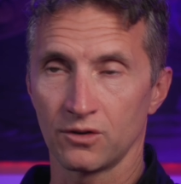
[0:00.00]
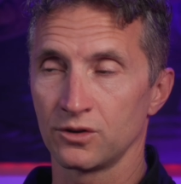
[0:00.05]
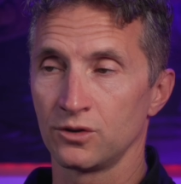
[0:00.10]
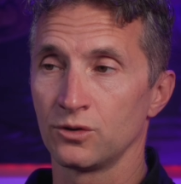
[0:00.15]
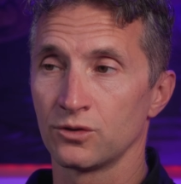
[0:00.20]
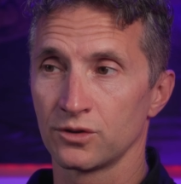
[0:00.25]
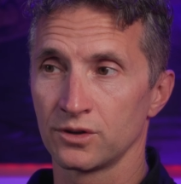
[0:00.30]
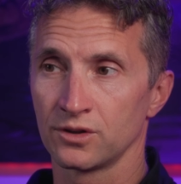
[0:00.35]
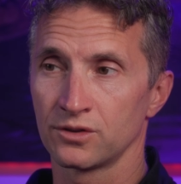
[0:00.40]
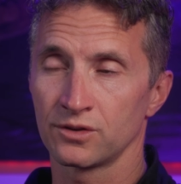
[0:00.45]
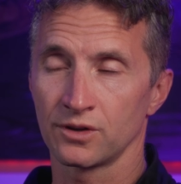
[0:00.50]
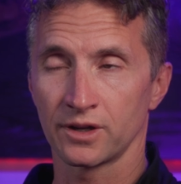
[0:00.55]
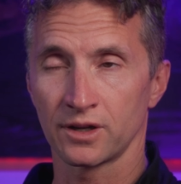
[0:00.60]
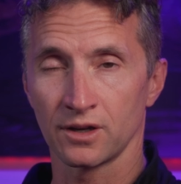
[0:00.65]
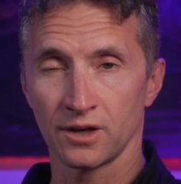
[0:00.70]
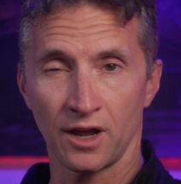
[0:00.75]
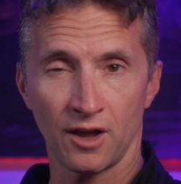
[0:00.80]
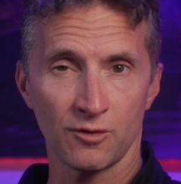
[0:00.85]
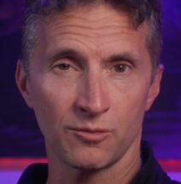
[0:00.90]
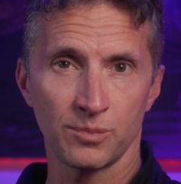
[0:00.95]
Usually it's like
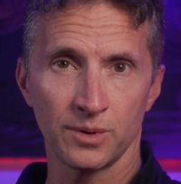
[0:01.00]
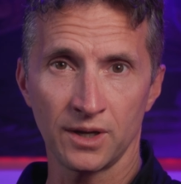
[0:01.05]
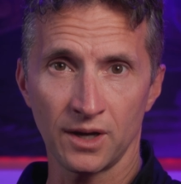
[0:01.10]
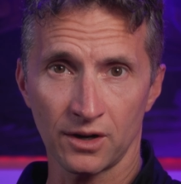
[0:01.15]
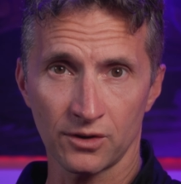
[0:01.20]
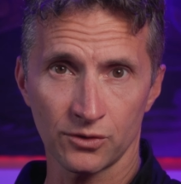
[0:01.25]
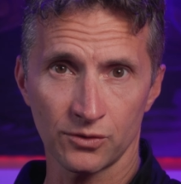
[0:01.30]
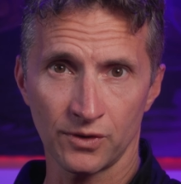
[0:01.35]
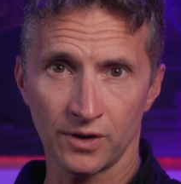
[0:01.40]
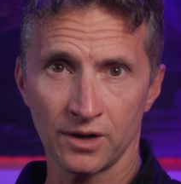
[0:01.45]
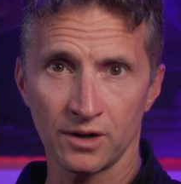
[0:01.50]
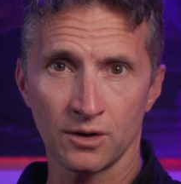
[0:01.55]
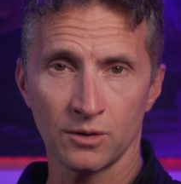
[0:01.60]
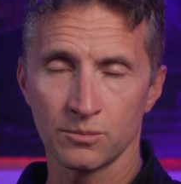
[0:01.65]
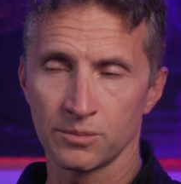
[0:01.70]
an FBX file,